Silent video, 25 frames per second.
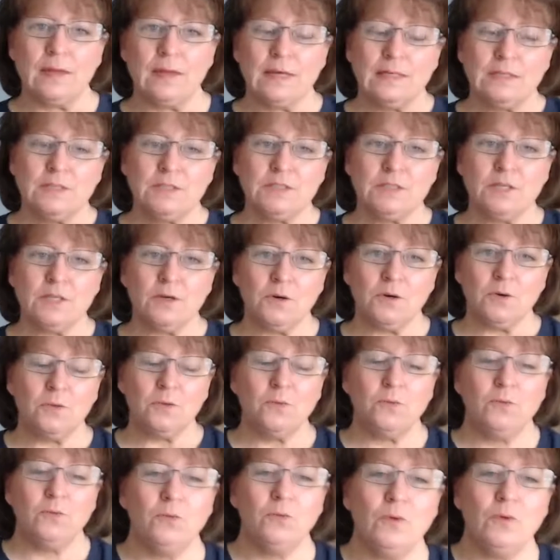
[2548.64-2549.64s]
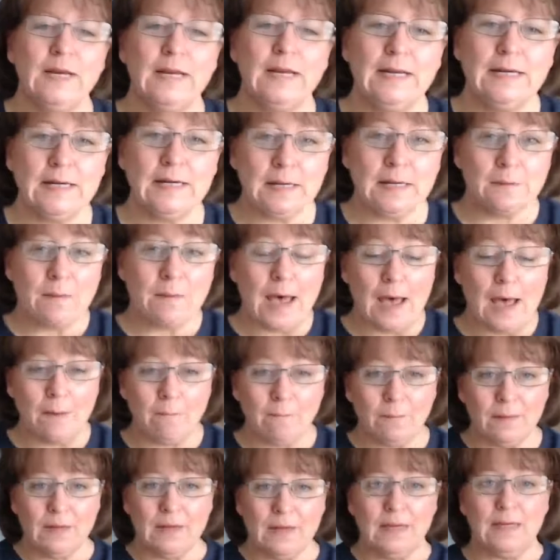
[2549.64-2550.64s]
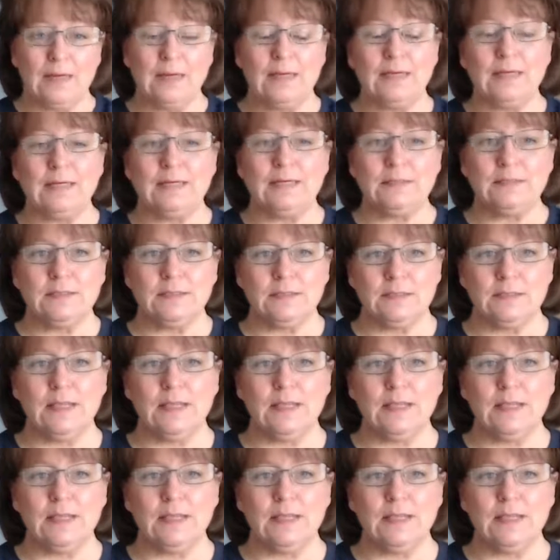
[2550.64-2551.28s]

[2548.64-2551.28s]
So, what ended up happening is